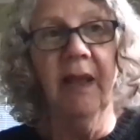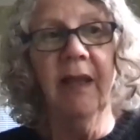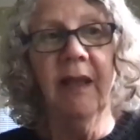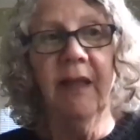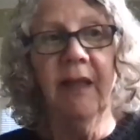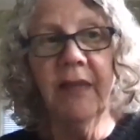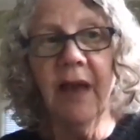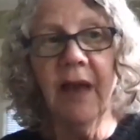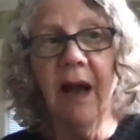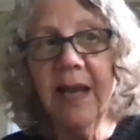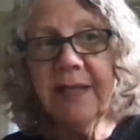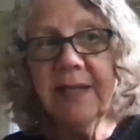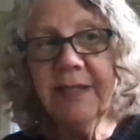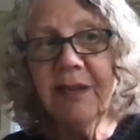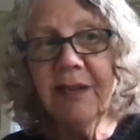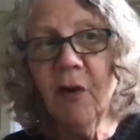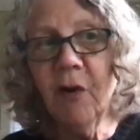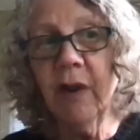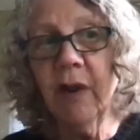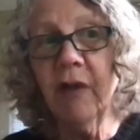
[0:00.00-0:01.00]
The
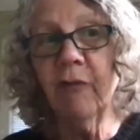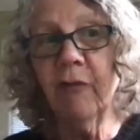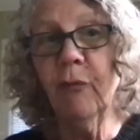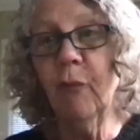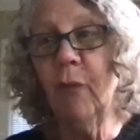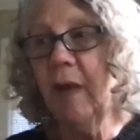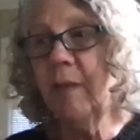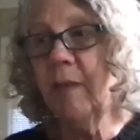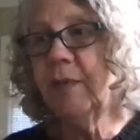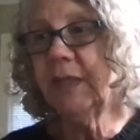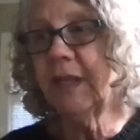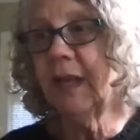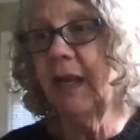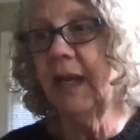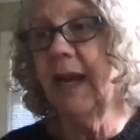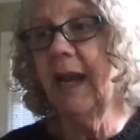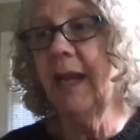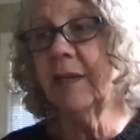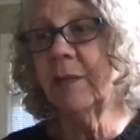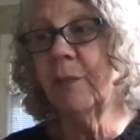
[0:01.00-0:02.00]
ICRF website
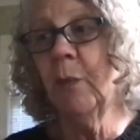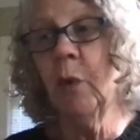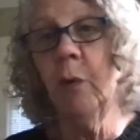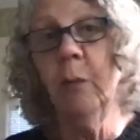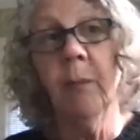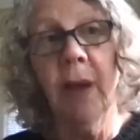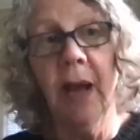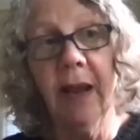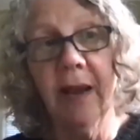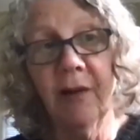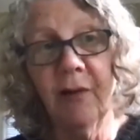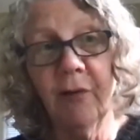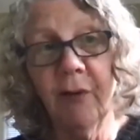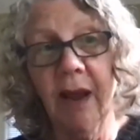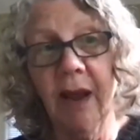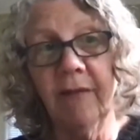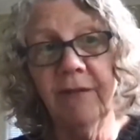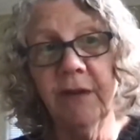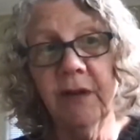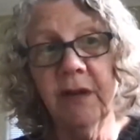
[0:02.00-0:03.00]
has more
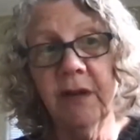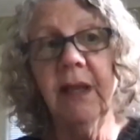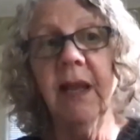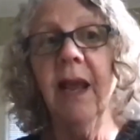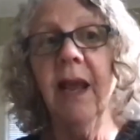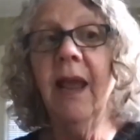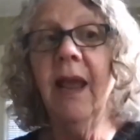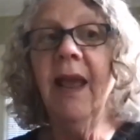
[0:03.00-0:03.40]
biographical